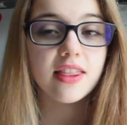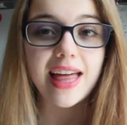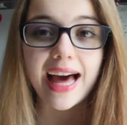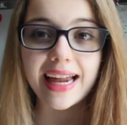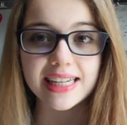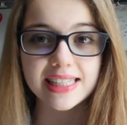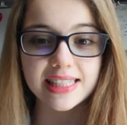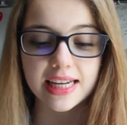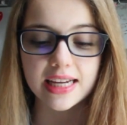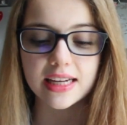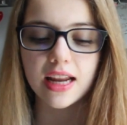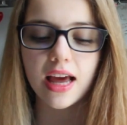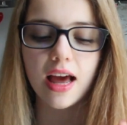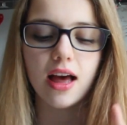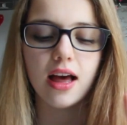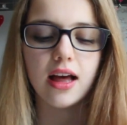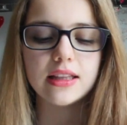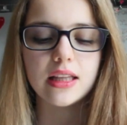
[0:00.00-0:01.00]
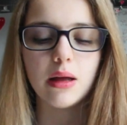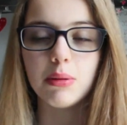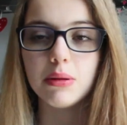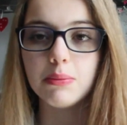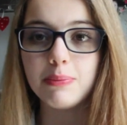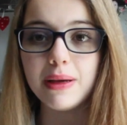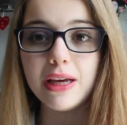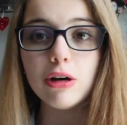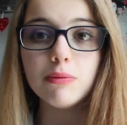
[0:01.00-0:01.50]
That is it.
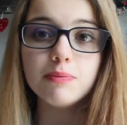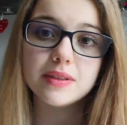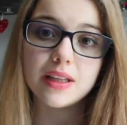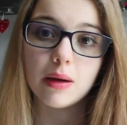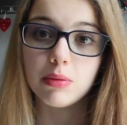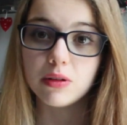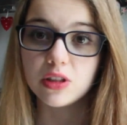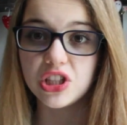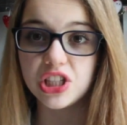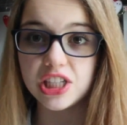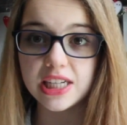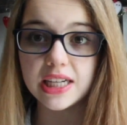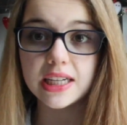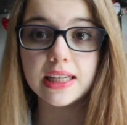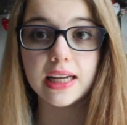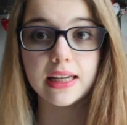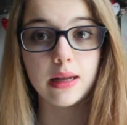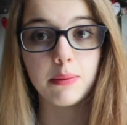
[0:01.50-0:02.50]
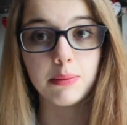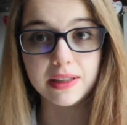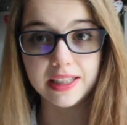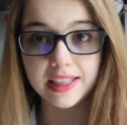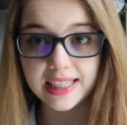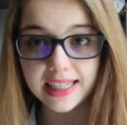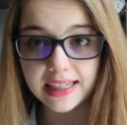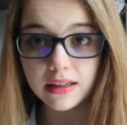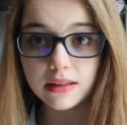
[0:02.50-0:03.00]
Double biuk, double jiut, and double
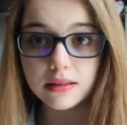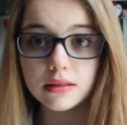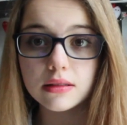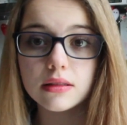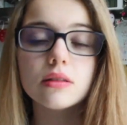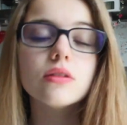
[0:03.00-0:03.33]
diut